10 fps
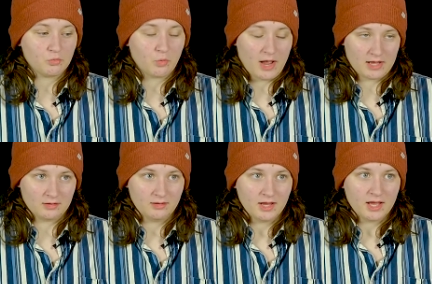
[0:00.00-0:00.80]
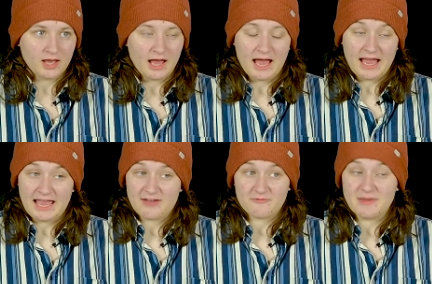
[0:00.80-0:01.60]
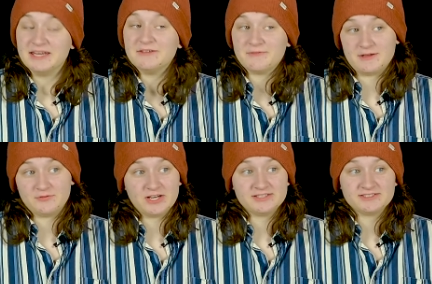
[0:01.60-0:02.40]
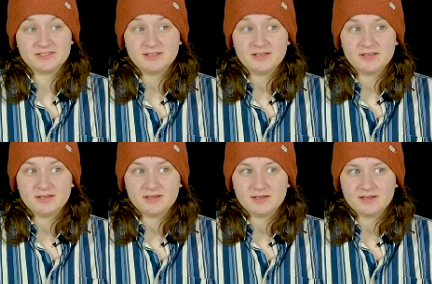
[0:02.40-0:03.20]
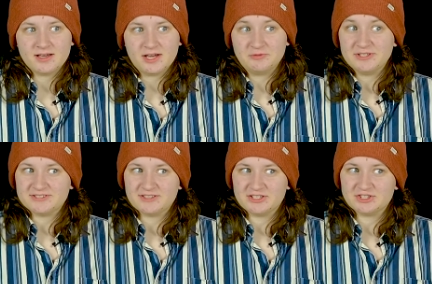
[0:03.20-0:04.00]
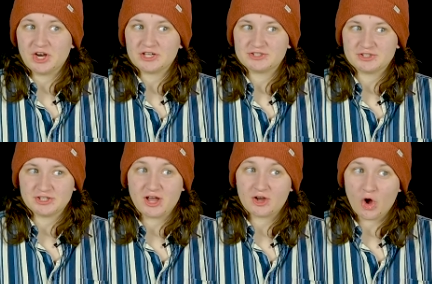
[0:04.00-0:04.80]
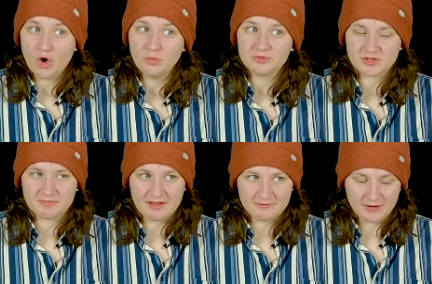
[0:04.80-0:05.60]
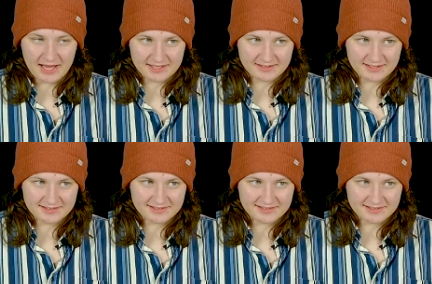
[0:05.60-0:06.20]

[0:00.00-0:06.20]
Well, I have many favorites. I recently saw Sherlock Holmes with my friend.